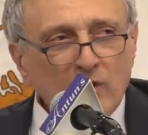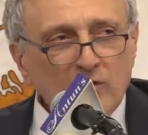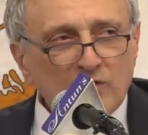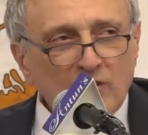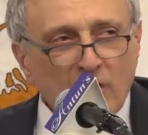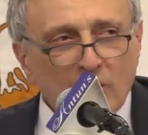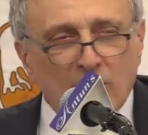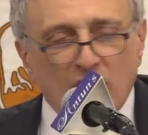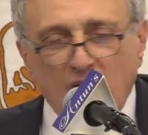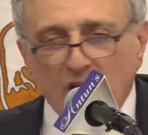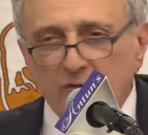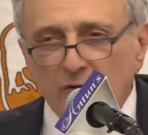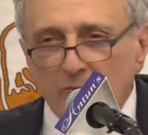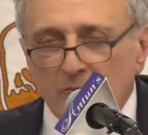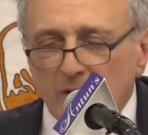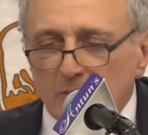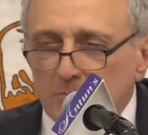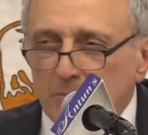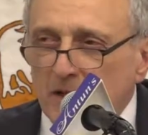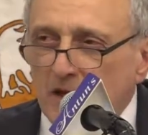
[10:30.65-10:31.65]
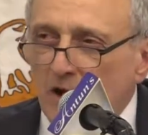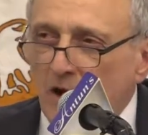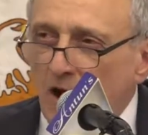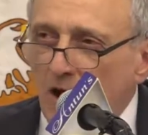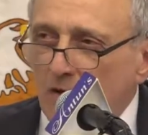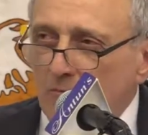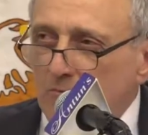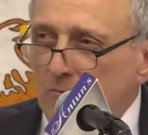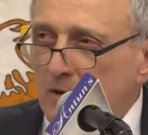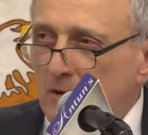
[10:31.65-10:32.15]
has our government
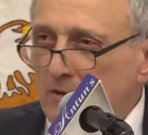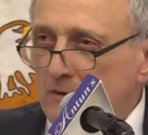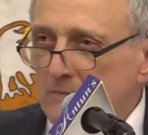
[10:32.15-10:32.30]
become?